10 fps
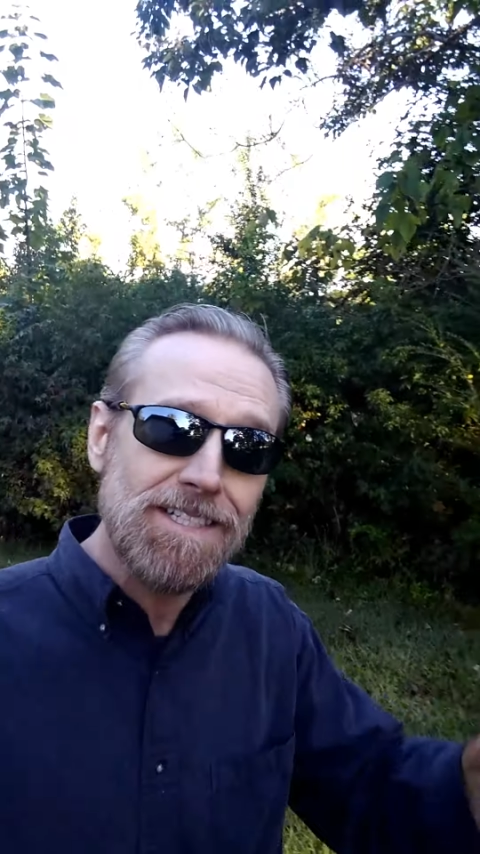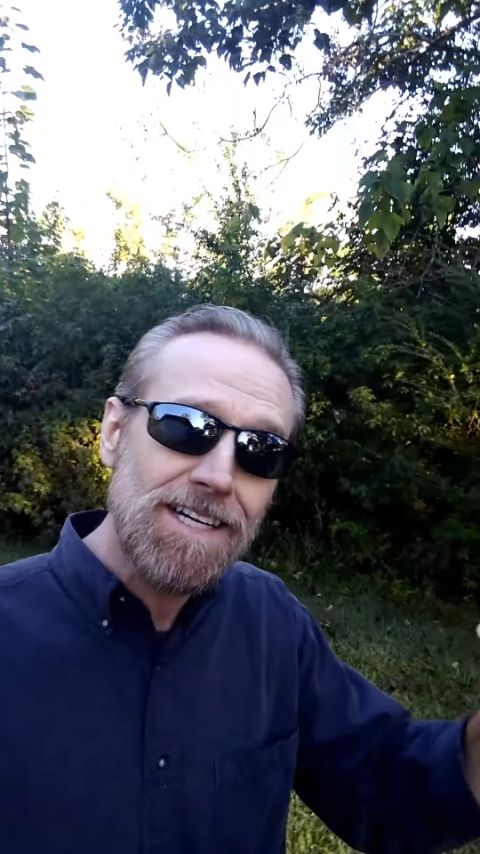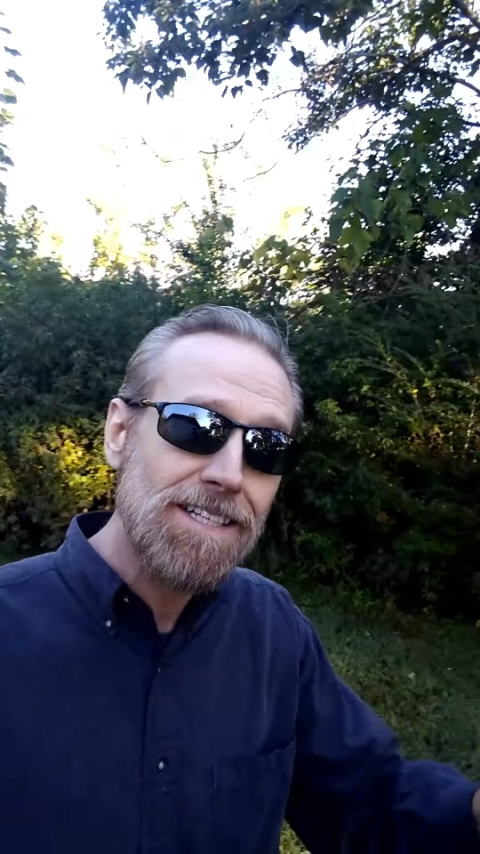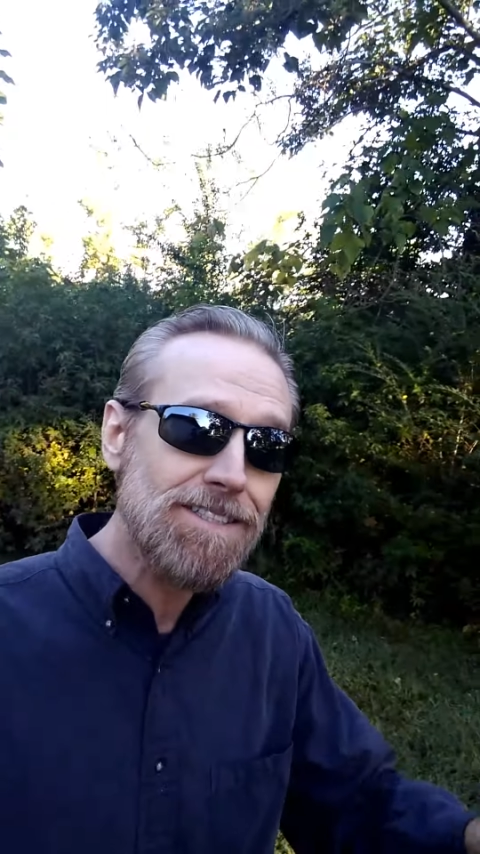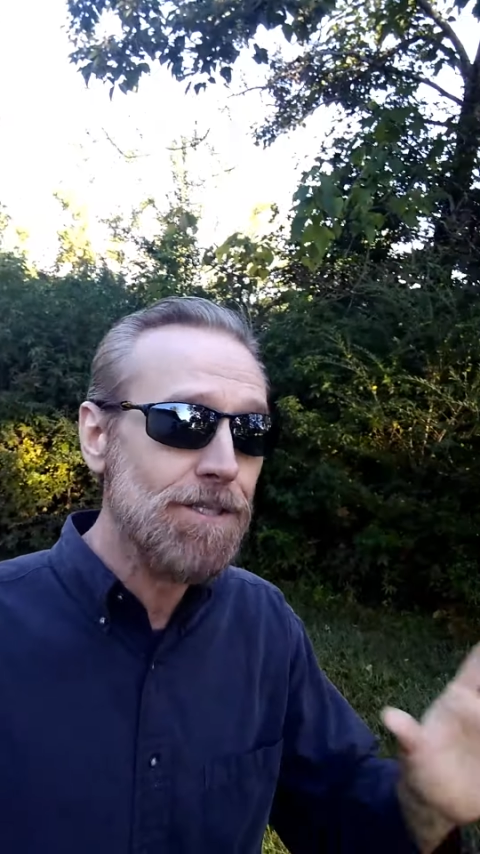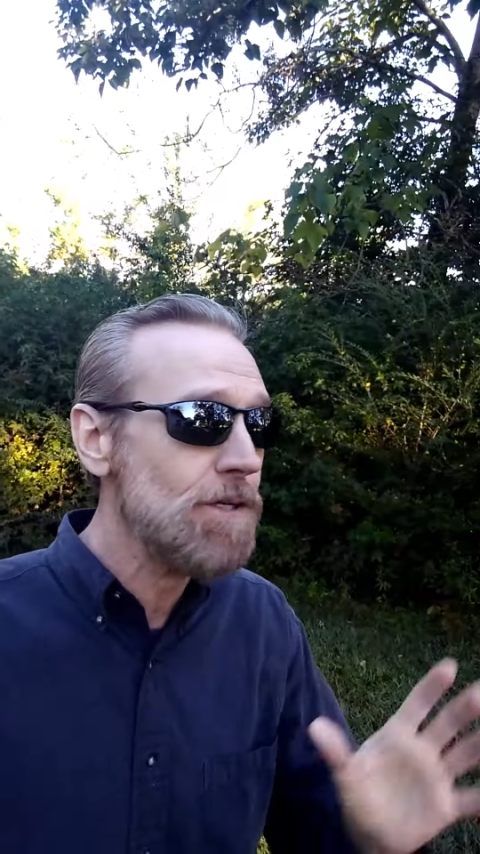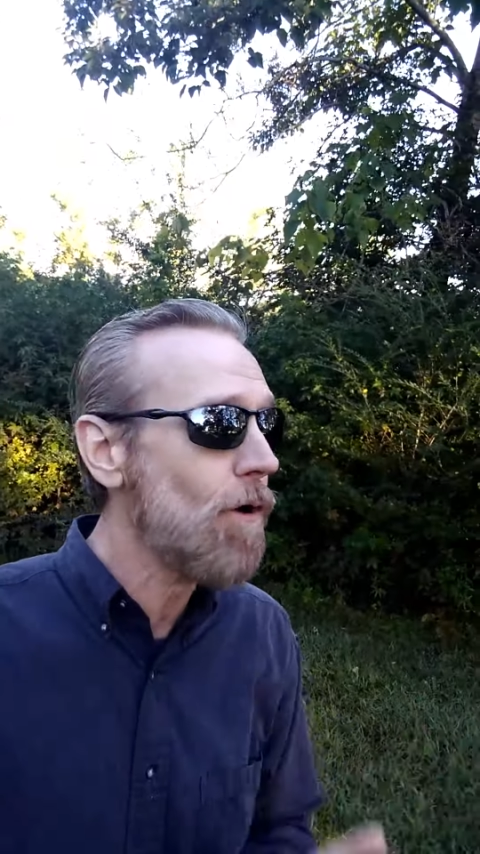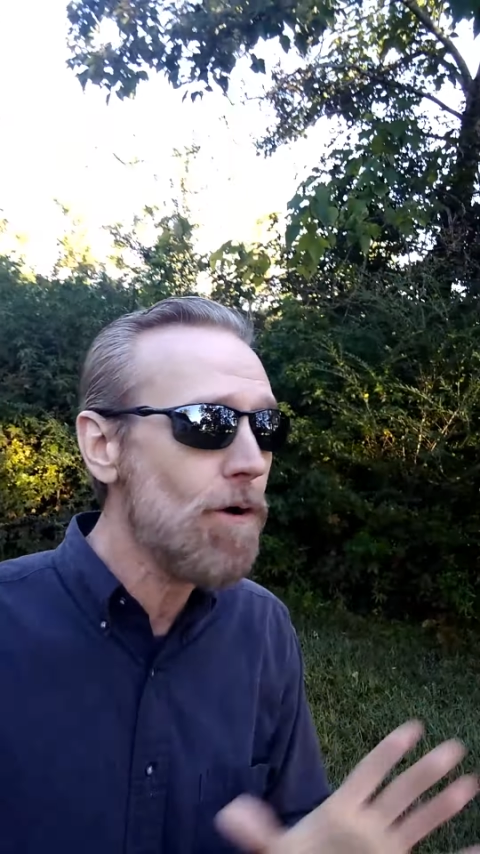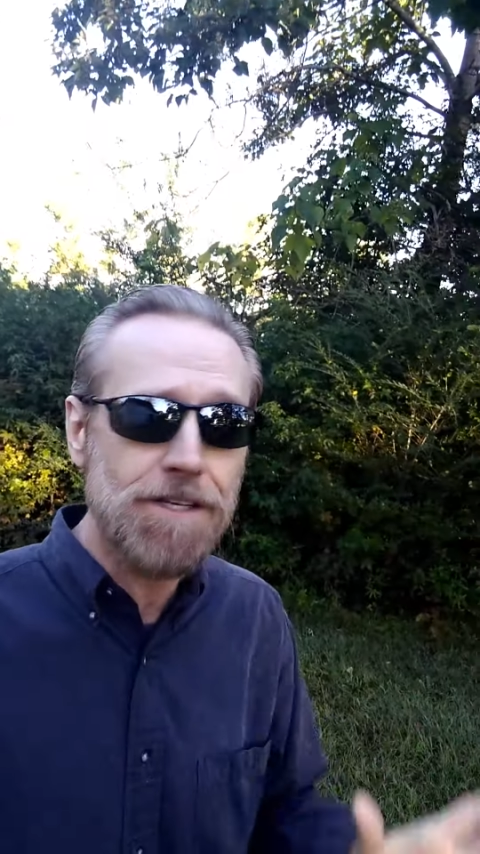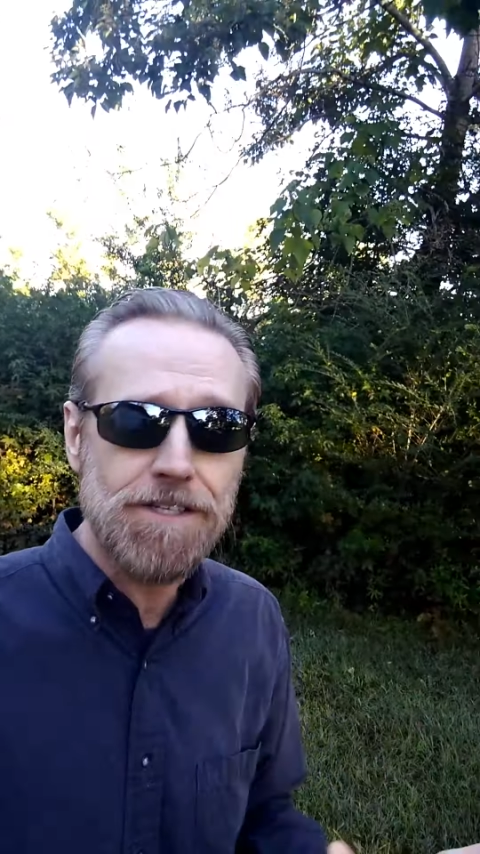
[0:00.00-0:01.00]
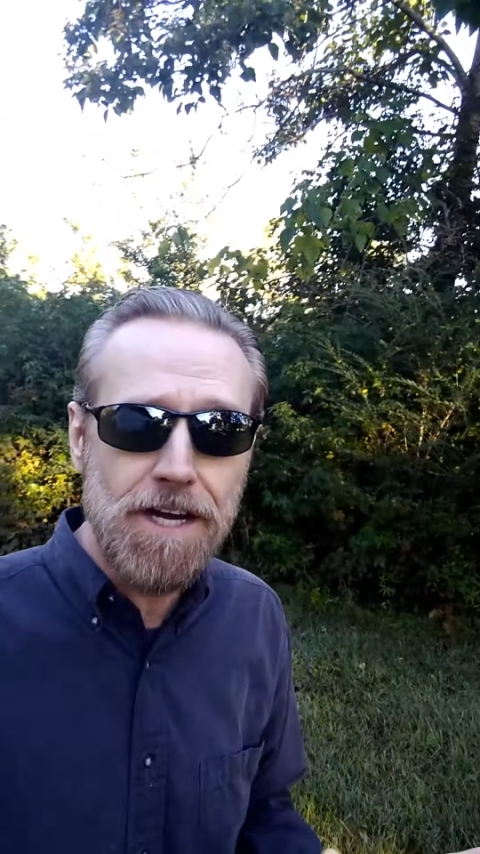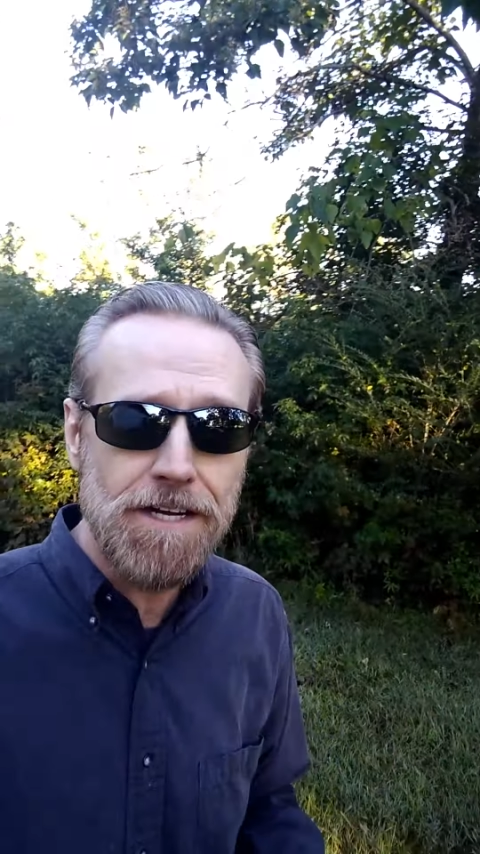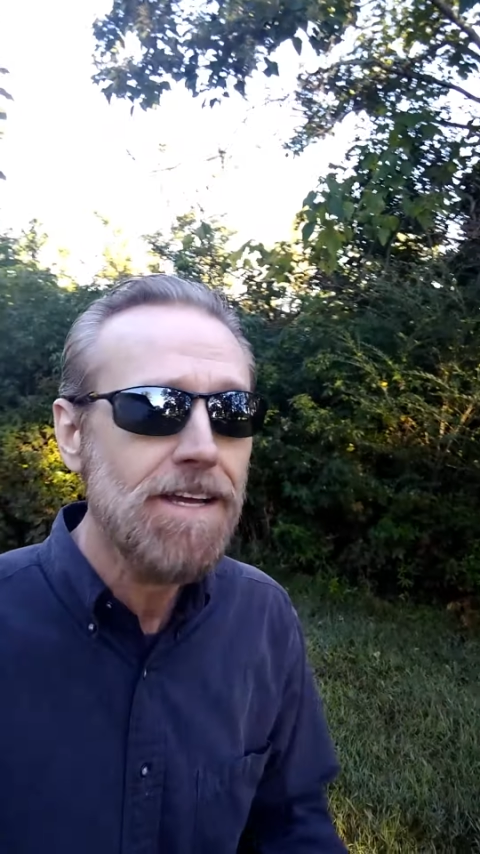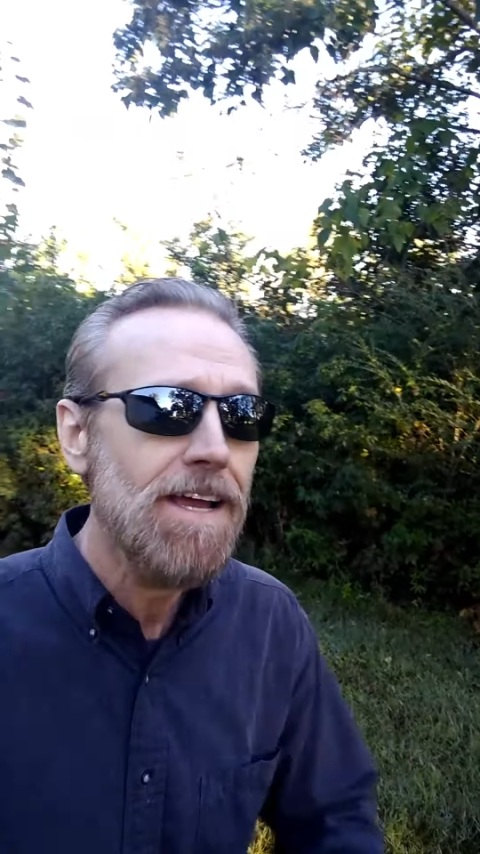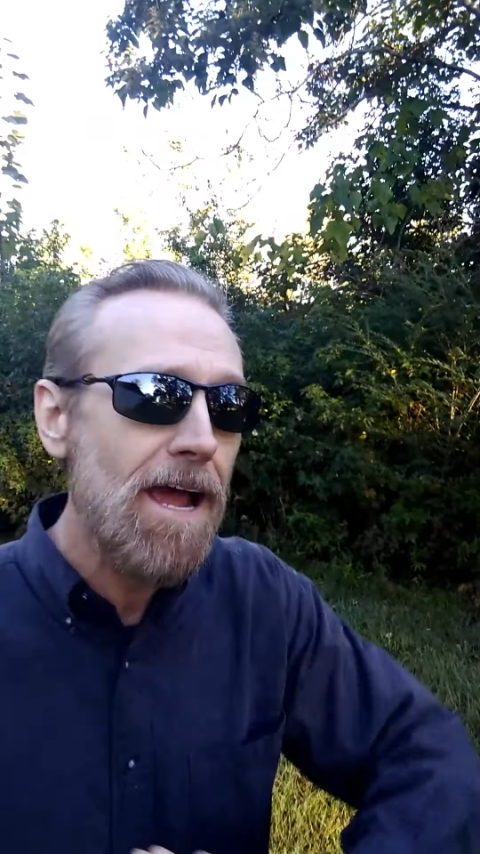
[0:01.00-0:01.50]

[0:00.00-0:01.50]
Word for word: of content you've already done